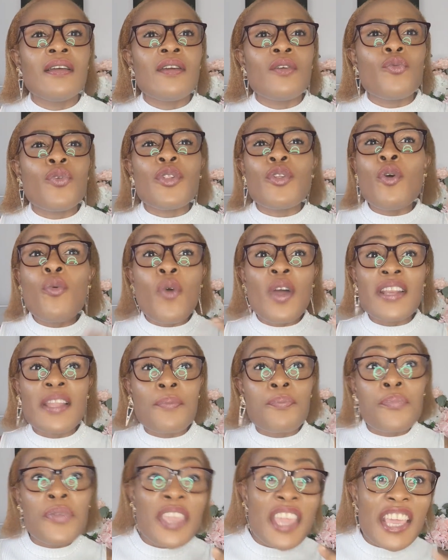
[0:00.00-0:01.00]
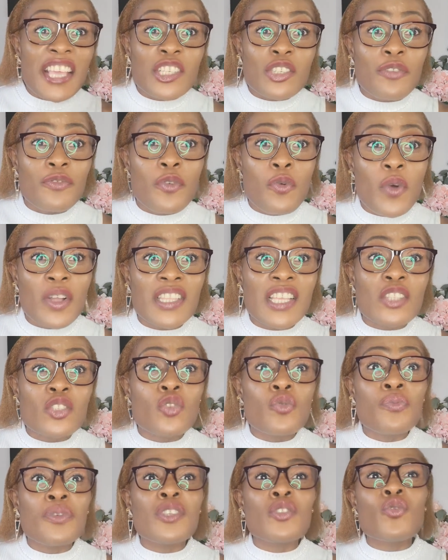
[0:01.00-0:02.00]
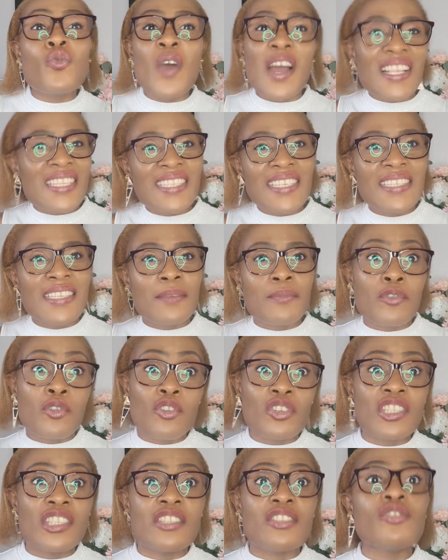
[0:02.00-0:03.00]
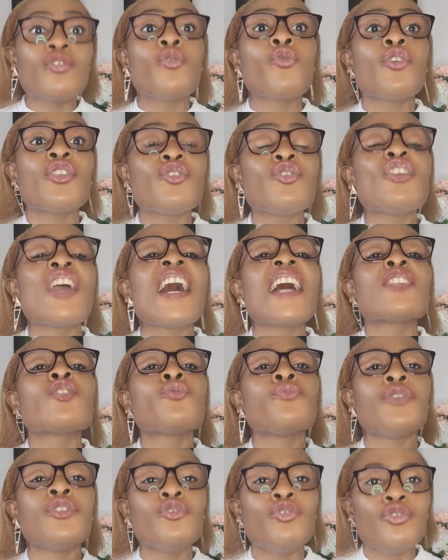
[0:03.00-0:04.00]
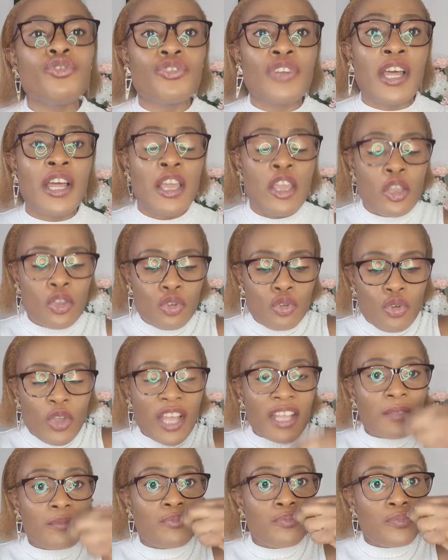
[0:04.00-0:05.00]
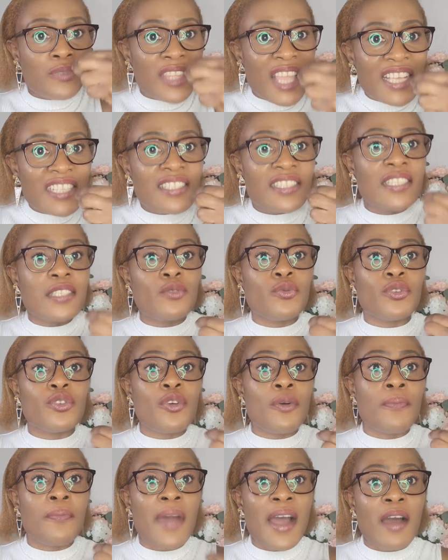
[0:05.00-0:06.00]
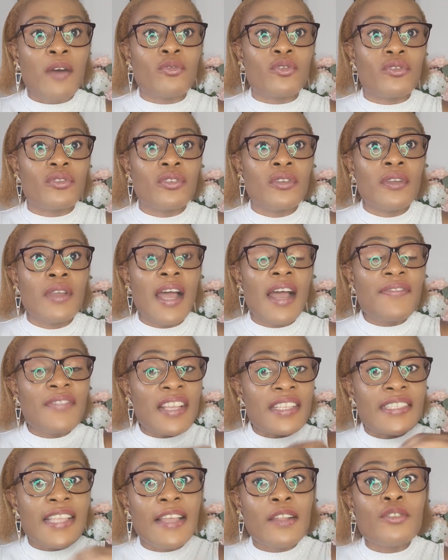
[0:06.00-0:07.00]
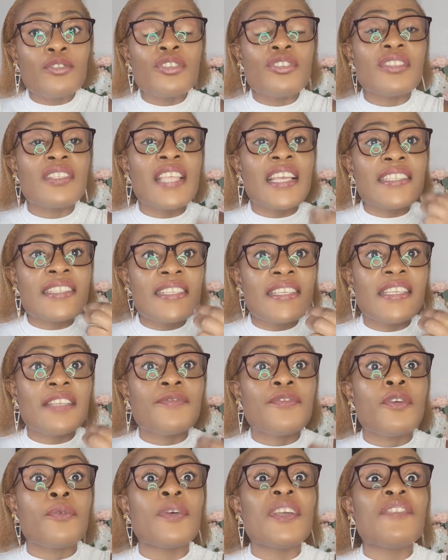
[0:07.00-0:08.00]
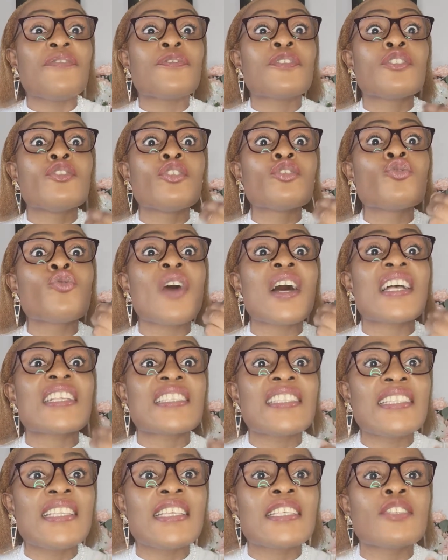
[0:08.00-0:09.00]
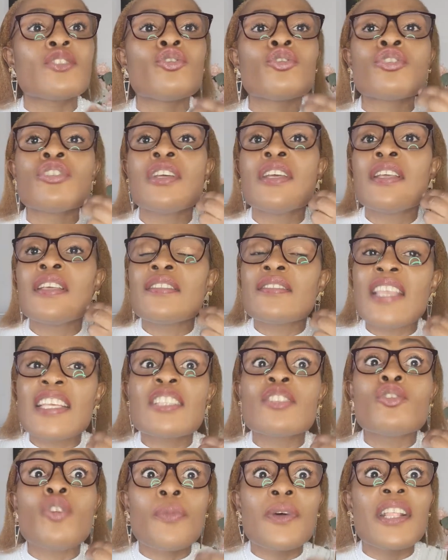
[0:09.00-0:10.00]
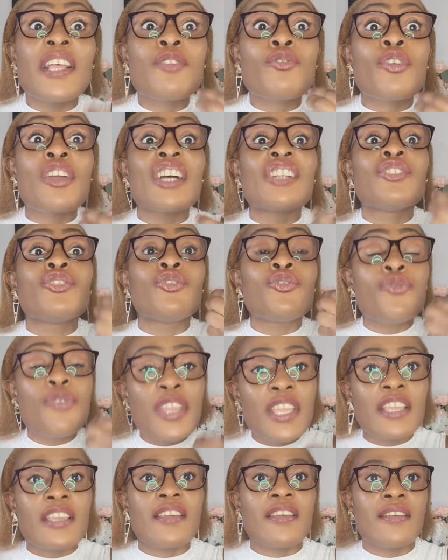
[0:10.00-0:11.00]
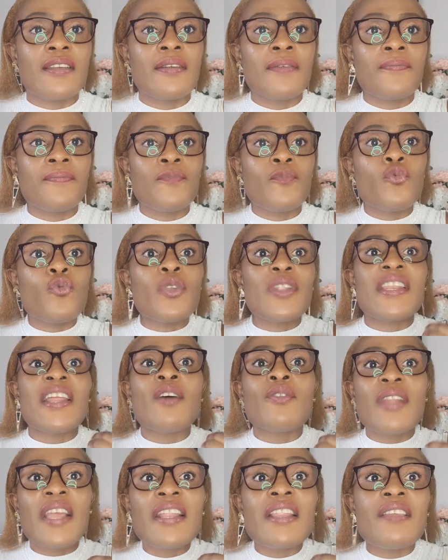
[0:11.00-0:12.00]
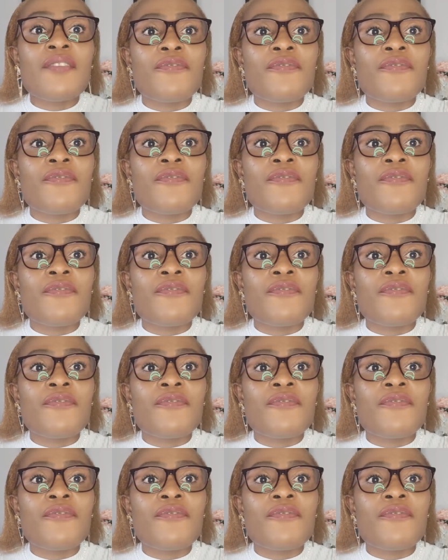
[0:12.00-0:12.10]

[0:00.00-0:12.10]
We don't want the pH of the water to be too acidic, because it's not going to, it has to be neutral. You can test it with your mouth. After diluting, testing it with your mouth. If it's not too acidic, it's just test normal that you can drink without any